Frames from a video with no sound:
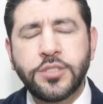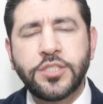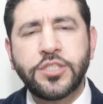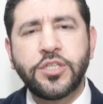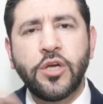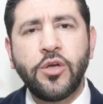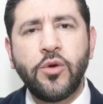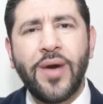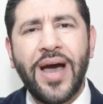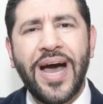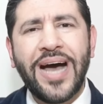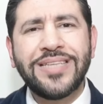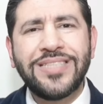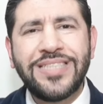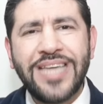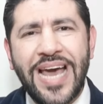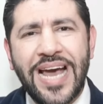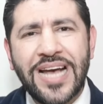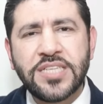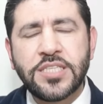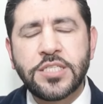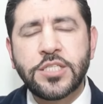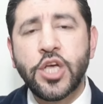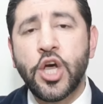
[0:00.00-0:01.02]
So you add
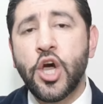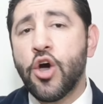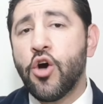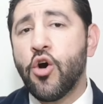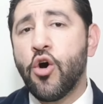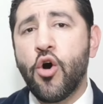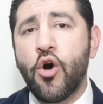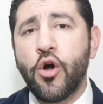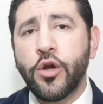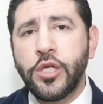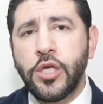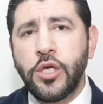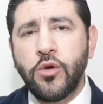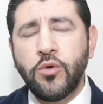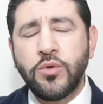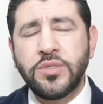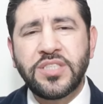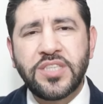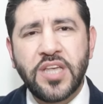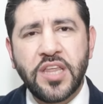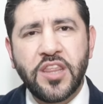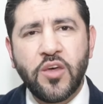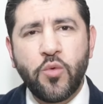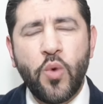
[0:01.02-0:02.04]
s, or you
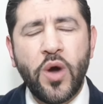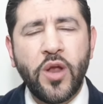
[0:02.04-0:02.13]
use the